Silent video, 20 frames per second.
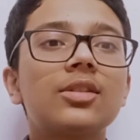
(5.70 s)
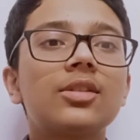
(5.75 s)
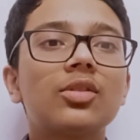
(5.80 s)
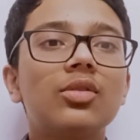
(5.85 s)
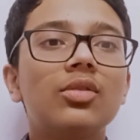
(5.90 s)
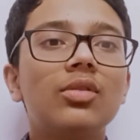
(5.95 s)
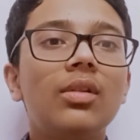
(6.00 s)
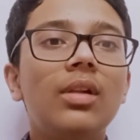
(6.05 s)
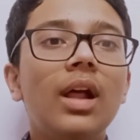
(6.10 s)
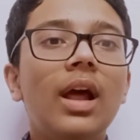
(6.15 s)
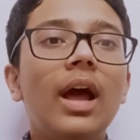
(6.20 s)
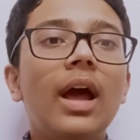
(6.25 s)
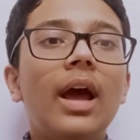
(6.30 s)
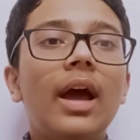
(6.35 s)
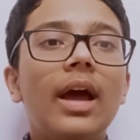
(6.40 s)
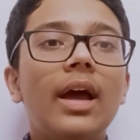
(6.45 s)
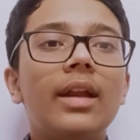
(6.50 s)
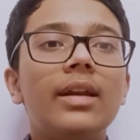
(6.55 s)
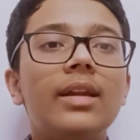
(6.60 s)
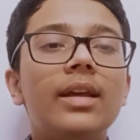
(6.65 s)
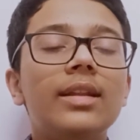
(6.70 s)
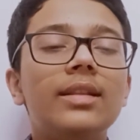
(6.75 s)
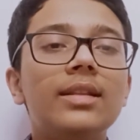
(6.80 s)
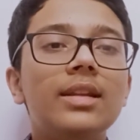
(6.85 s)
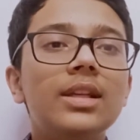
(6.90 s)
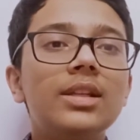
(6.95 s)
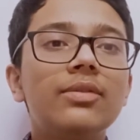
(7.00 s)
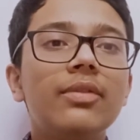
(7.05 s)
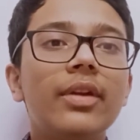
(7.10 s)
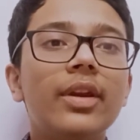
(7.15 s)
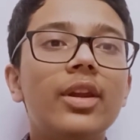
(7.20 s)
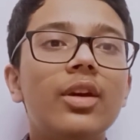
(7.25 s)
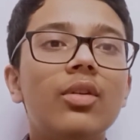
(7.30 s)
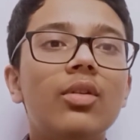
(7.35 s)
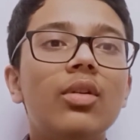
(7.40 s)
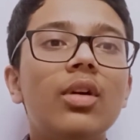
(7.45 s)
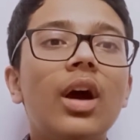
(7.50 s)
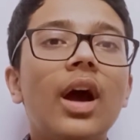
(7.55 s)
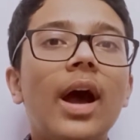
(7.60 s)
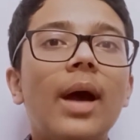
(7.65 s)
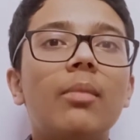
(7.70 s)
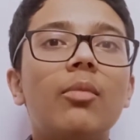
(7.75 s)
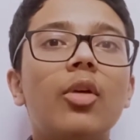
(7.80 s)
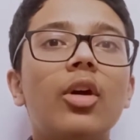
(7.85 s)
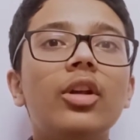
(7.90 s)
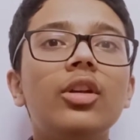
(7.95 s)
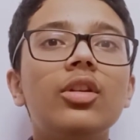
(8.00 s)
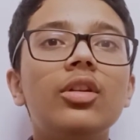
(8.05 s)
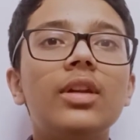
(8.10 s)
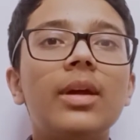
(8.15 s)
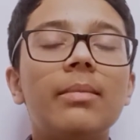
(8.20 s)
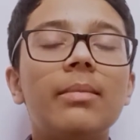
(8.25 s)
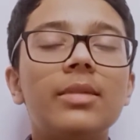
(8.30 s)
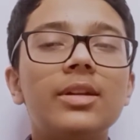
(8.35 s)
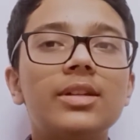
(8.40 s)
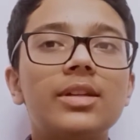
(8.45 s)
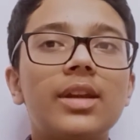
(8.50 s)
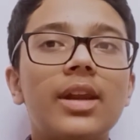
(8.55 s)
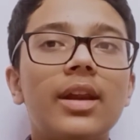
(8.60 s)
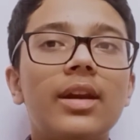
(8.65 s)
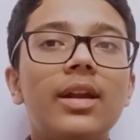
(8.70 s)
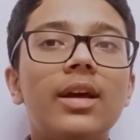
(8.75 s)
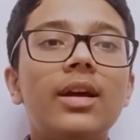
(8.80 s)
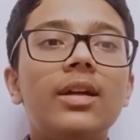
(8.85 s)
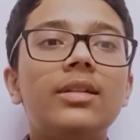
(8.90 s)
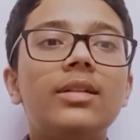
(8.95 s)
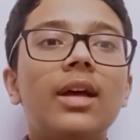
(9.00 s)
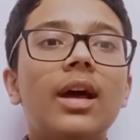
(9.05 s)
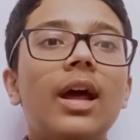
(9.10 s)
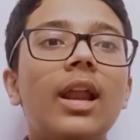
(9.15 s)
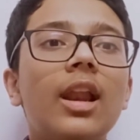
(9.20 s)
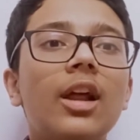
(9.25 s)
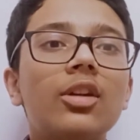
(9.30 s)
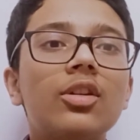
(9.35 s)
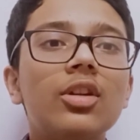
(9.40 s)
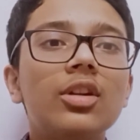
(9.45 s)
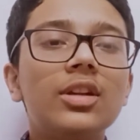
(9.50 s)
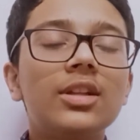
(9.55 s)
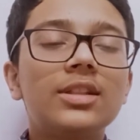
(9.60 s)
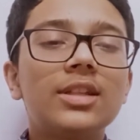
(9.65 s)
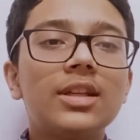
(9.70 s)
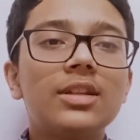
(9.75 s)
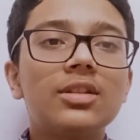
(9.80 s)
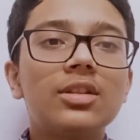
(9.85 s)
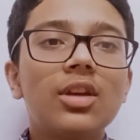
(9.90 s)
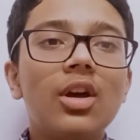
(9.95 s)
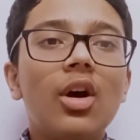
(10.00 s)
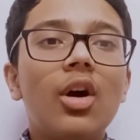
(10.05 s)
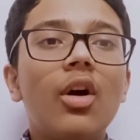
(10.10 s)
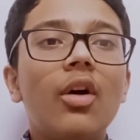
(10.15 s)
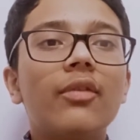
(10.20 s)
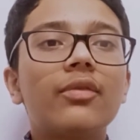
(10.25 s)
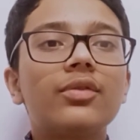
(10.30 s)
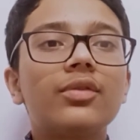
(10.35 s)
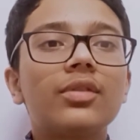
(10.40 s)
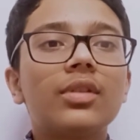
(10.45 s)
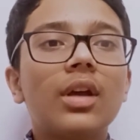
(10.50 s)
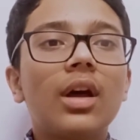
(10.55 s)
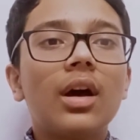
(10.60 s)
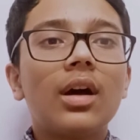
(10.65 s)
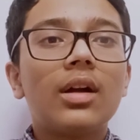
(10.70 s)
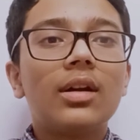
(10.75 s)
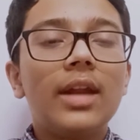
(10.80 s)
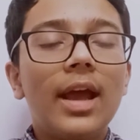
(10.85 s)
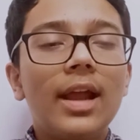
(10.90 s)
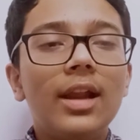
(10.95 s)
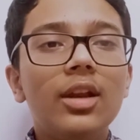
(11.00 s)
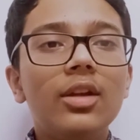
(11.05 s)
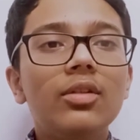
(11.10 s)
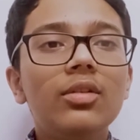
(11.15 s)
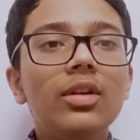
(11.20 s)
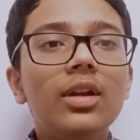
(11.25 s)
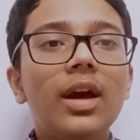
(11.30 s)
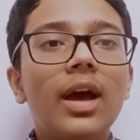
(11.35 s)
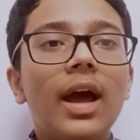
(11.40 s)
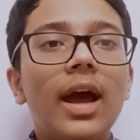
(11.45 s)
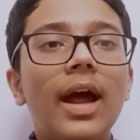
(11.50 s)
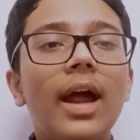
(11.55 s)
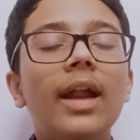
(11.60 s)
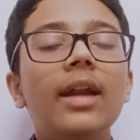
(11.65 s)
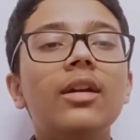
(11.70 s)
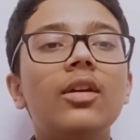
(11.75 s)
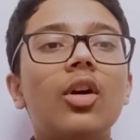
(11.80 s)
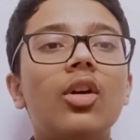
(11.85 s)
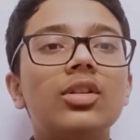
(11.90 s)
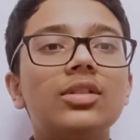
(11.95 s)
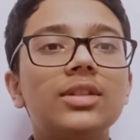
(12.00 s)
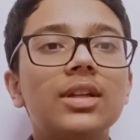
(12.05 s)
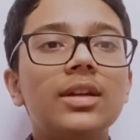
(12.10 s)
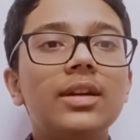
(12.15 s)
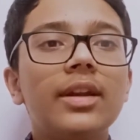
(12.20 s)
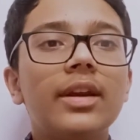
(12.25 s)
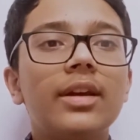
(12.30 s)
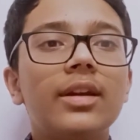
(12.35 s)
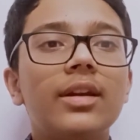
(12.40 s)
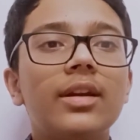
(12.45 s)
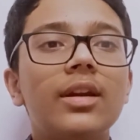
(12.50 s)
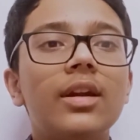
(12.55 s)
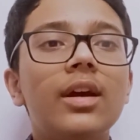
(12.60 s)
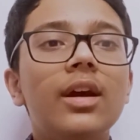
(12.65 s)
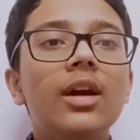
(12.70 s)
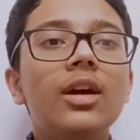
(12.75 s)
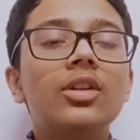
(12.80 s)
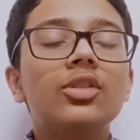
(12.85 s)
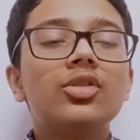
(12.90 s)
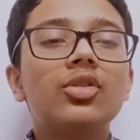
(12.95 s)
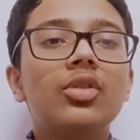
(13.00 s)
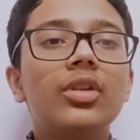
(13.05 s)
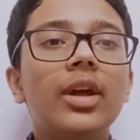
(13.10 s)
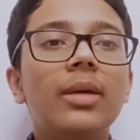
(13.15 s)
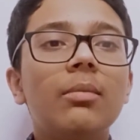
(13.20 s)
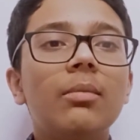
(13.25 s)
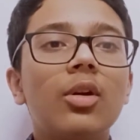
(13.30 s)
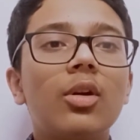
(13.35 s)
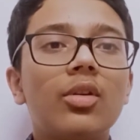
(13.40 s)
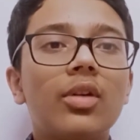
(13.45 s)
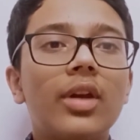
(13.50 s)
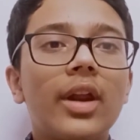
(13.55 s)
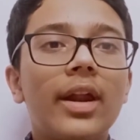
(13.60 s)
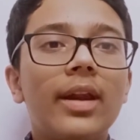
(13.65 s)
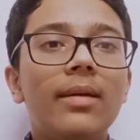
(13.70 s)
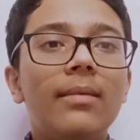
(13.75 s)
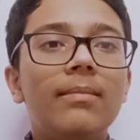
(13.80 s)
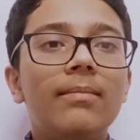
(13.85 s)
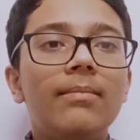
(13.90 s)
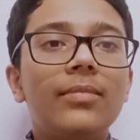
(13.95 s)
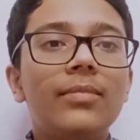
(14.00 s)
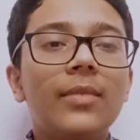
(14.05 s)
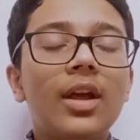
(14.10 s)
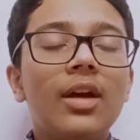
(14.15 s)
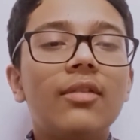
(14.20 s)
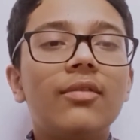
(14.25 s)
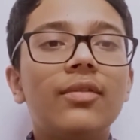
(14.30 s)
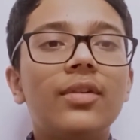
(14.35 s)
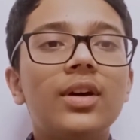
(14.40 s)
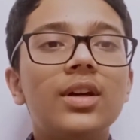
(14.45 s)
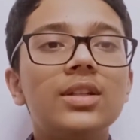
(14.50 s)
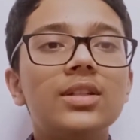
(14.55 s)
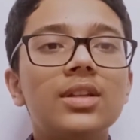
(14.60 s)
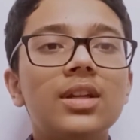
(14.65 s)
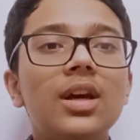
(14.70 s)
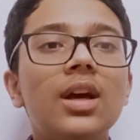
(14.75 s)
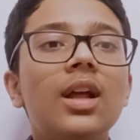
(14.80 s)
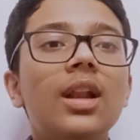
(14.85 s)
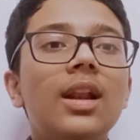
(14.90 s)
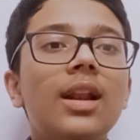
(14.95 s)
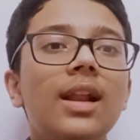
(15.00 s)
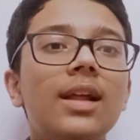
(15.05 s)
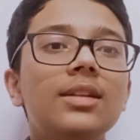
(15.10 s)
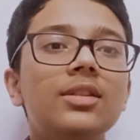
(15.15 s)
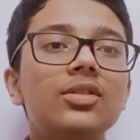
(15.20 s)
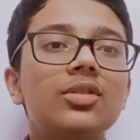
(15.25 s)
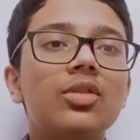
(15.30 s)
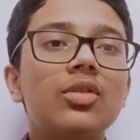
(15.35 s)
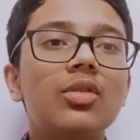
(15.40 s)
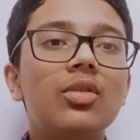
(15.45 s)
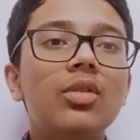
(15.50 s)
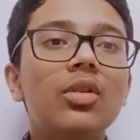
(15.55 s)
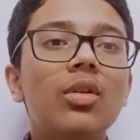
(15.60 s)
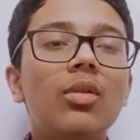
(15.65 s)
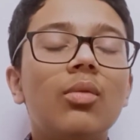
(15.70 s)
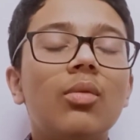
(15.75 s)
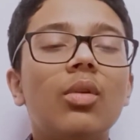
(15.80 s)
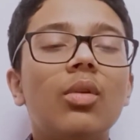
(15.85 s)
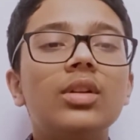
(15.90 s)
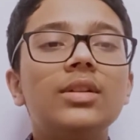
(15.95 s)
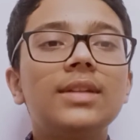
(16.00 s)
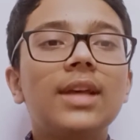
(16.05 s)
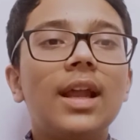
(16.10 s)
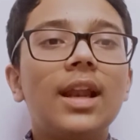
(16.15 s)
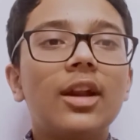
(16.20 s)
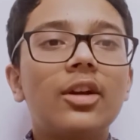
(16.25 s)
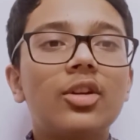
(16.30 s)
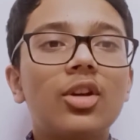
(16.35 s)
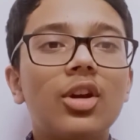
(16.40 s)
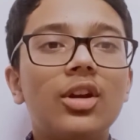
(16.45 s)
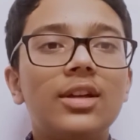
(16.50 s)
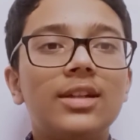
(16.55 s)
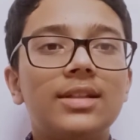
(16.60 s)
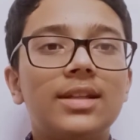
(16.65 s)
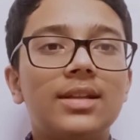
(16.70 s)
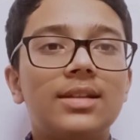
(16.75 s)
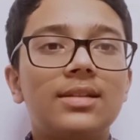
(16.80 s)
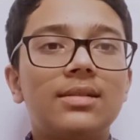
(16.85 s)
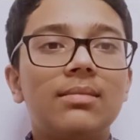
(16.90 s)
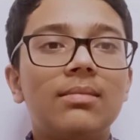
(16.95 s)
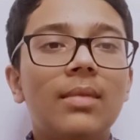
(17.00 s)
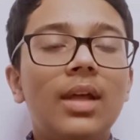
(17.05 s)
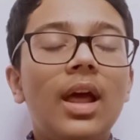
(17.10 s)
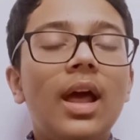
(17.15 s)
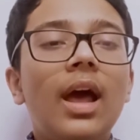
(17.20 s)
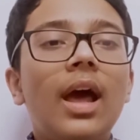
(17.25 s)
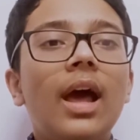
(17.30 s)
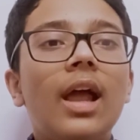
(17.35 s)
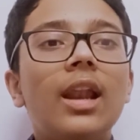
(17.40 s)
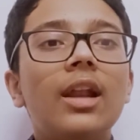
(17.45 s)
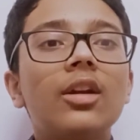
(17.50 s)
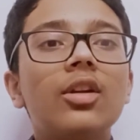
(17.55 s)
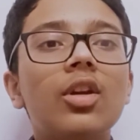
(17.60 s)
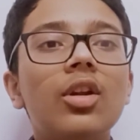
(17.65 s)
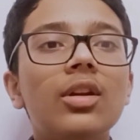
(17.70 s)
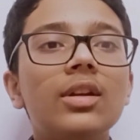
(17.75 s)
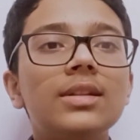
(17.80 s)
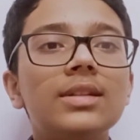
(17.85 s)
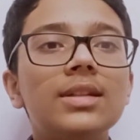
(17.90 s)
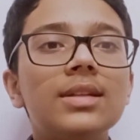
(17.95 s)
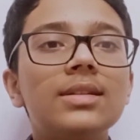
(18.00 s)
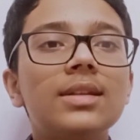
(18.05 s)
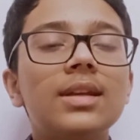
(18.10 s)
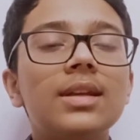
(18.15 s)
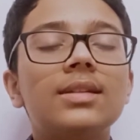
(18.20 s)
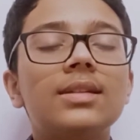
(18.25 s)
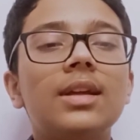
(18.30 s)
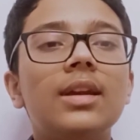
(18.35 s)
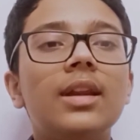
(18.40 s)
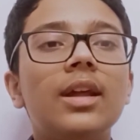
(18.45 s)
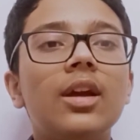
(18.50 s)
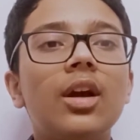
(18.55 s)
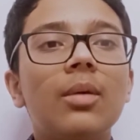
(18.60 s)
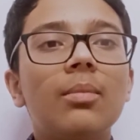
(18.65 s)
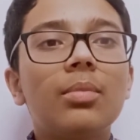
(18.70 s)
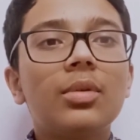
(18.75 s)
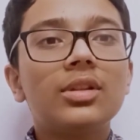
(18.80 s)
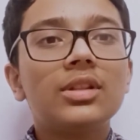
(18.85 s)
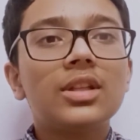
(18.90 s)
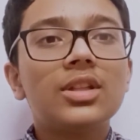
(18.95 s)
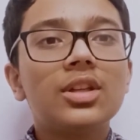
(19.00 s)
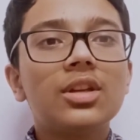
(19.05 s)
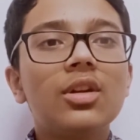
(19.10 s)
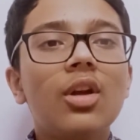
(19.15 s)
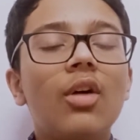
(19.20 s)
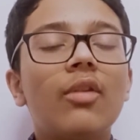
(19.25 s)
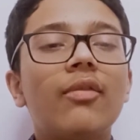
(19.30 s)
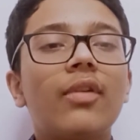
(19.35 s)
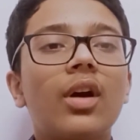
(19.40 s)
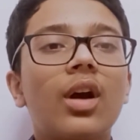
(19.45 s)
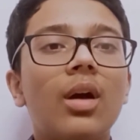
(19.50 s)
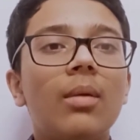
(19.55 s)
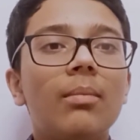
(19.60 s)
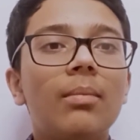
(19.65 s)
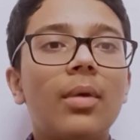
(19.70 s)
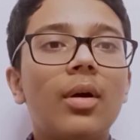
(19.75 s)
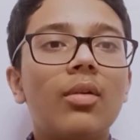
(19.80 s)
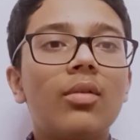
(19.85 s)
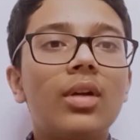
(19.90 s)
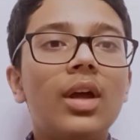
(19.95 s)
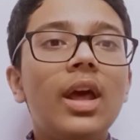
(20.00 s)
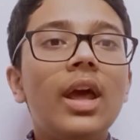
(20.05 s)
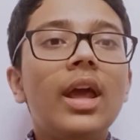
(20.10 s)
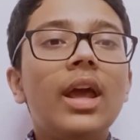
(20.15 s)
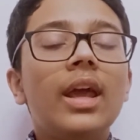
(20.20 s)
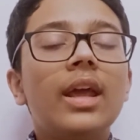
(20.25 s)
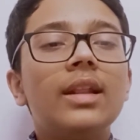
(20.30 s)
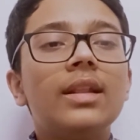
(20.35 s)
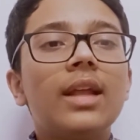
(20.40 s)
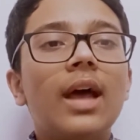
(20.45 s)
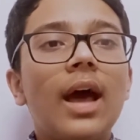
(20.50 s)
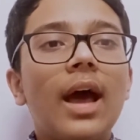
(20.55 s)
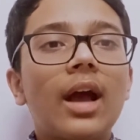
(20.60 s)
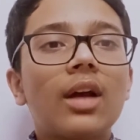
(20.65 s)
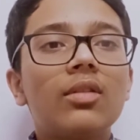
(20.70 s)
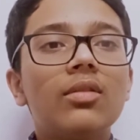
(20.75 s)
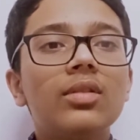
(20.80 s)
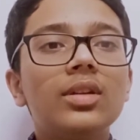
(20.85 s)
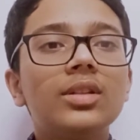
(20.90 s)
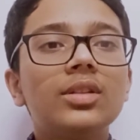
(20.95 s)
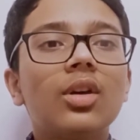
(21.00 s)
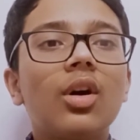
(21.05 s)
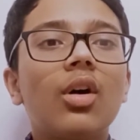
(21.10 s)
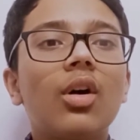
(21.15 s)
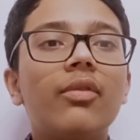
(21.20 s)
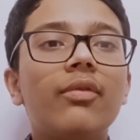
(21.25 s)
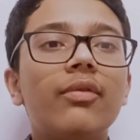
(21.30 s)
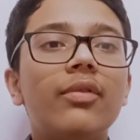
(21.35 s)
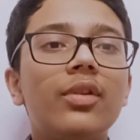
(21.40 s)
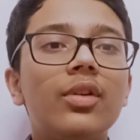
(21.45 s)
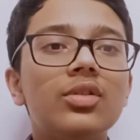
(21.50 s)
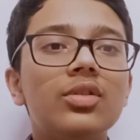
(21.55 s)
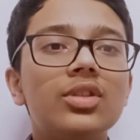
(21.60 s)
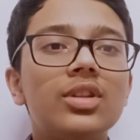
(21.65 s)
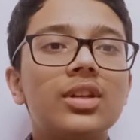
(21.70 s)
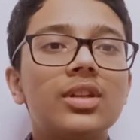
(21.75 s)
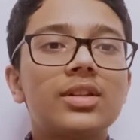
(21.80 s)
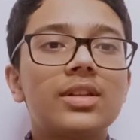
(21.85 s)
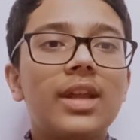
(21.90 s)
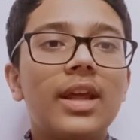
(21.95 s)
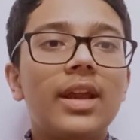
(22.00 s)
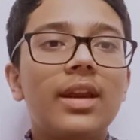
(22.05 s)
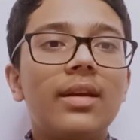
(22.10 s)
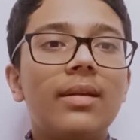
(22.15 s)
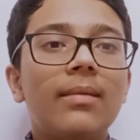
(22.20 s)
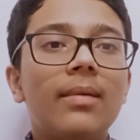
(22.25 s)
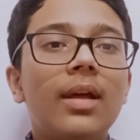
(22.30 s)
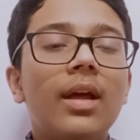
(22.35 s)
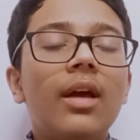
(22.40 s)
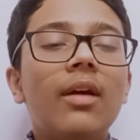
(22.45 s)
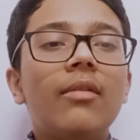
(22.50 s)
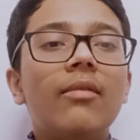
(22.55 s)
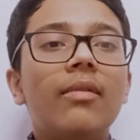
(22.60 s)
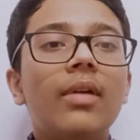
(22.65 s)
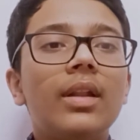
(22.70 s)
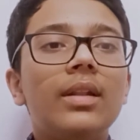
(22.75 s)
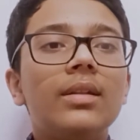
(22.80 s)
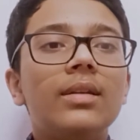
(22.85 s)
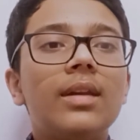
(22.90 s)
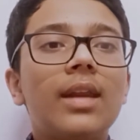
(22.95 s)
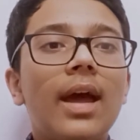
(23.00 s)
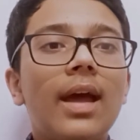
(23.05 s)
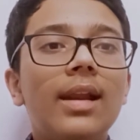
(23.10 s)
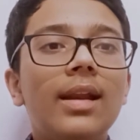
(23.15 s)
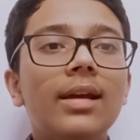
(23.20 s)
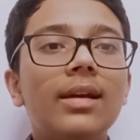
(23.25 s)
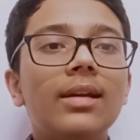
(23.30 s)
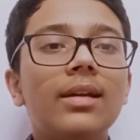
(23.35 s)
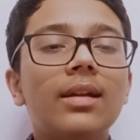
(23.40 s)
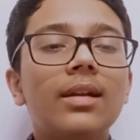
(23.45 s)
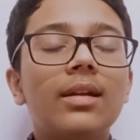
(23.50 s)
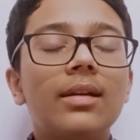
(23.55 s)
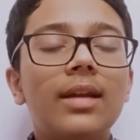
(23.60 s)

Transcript: School, and in this video I am going to demonstrate the electrolysis of dilute and concentrated sodium chloride. First, let's know what's electrolysis. Electrolysis is the decomposition of a compound in the aqueous or fused state when direct